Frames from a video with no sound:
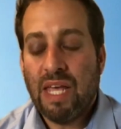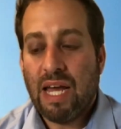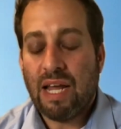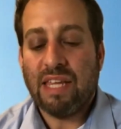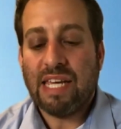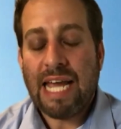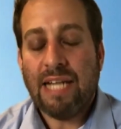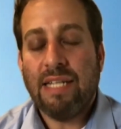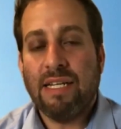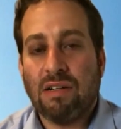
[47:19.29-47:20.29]
And I think
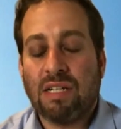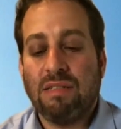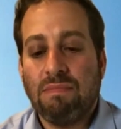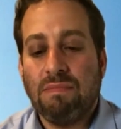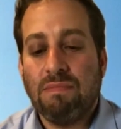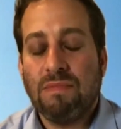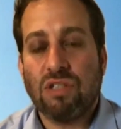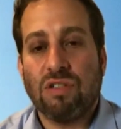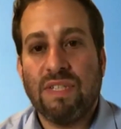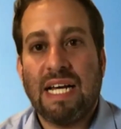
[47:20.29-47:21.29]
ADL can
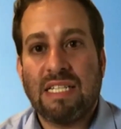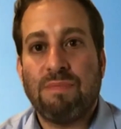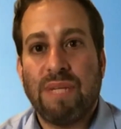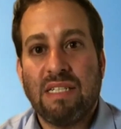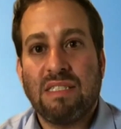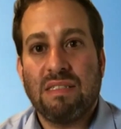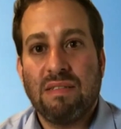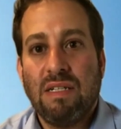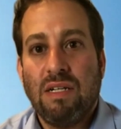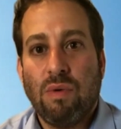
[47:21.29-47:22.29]
serve in that space,
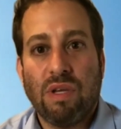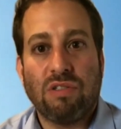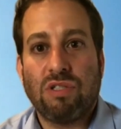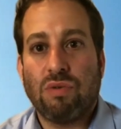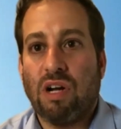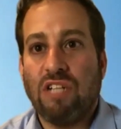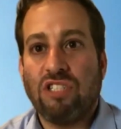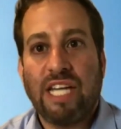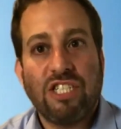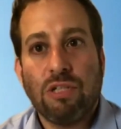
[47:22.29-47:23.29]
whether it's through our
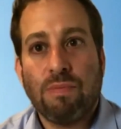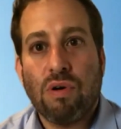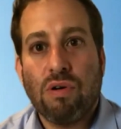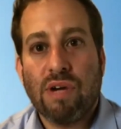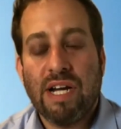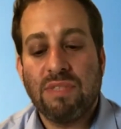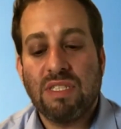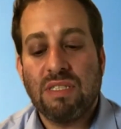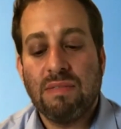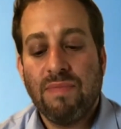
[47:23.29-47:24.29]
educational
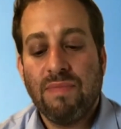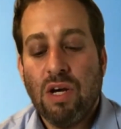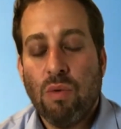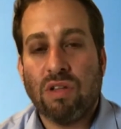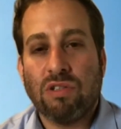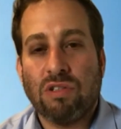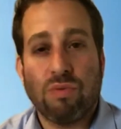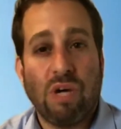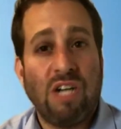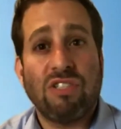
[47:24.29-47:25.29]
programs, whether it's through
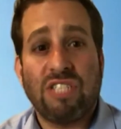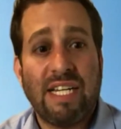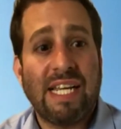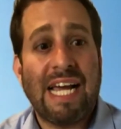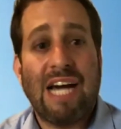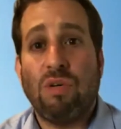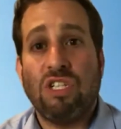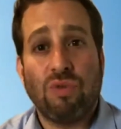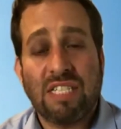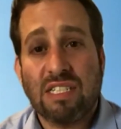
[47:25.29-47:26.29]
understanding how to
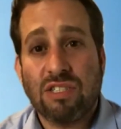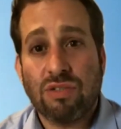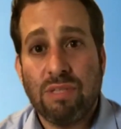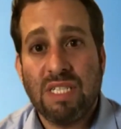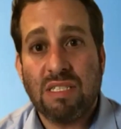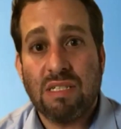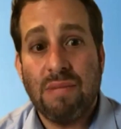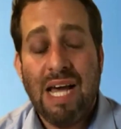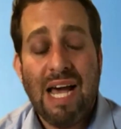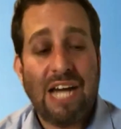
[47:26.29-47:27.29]
address extremism,
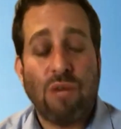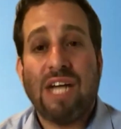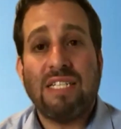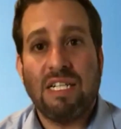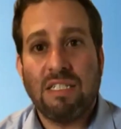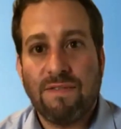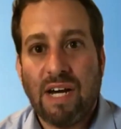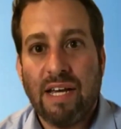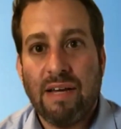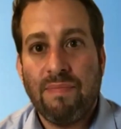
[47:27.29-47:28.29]
how to identify
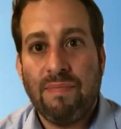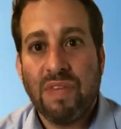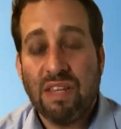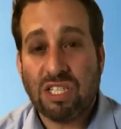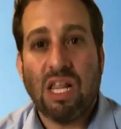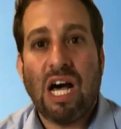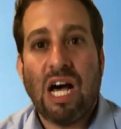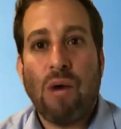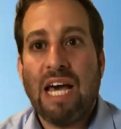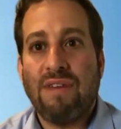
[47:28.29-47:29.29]
it. There's a lot
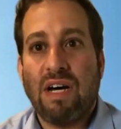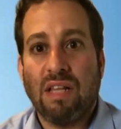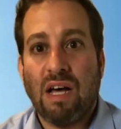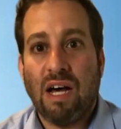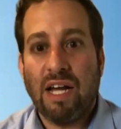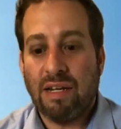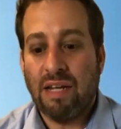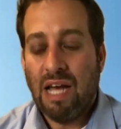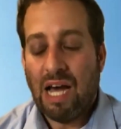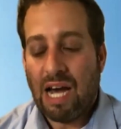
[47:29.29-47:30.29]
we have online, and
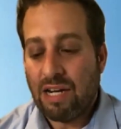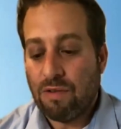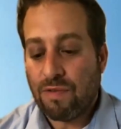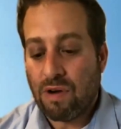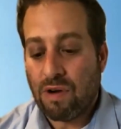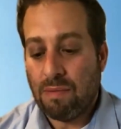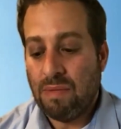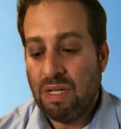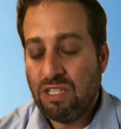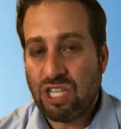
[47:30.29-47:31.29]
I know from
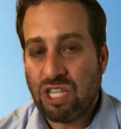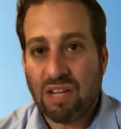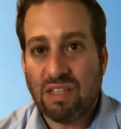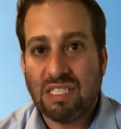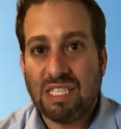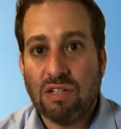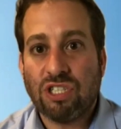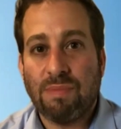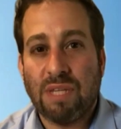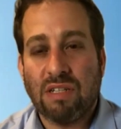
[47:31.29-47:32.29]
Jonathan's
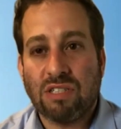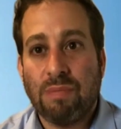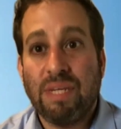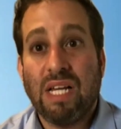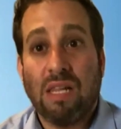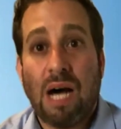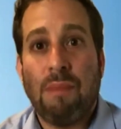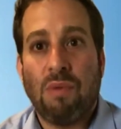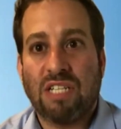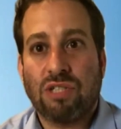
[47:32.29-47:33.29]
leadership that there's going to be a lot more
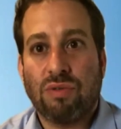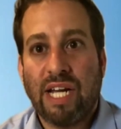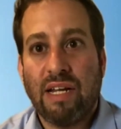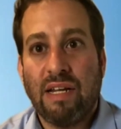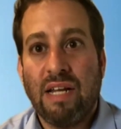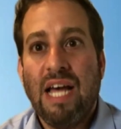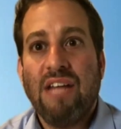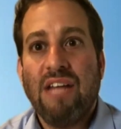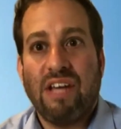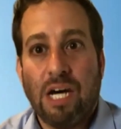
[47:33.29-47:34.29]
that's created
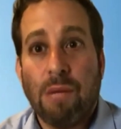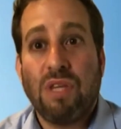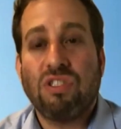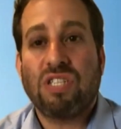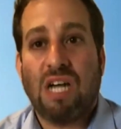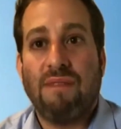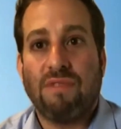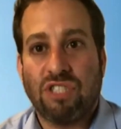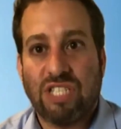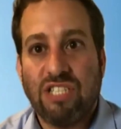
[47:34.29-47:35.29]
to help those
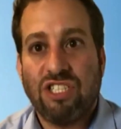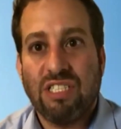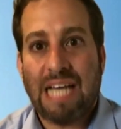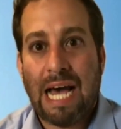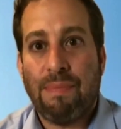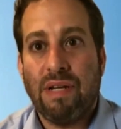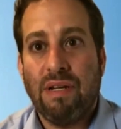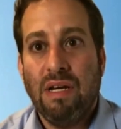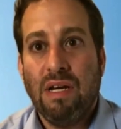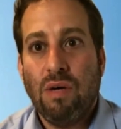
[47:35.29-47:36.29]
conversations happen
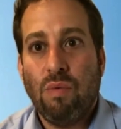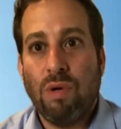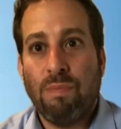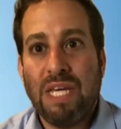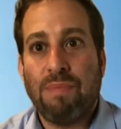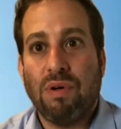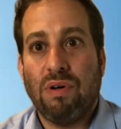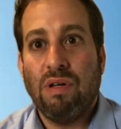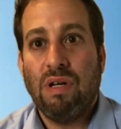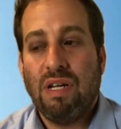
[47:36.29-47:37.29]
when people
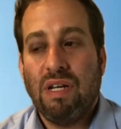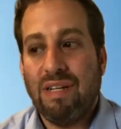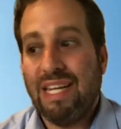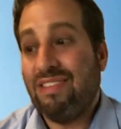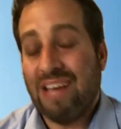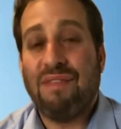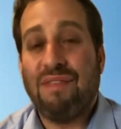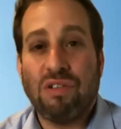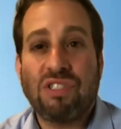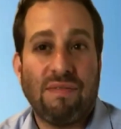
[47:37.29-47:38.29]
need to have
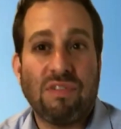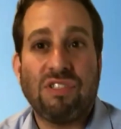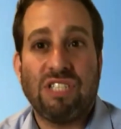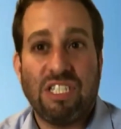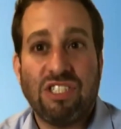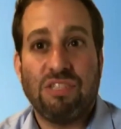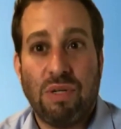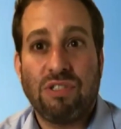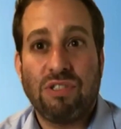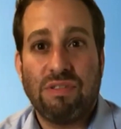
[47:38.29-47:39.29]
those conversations most.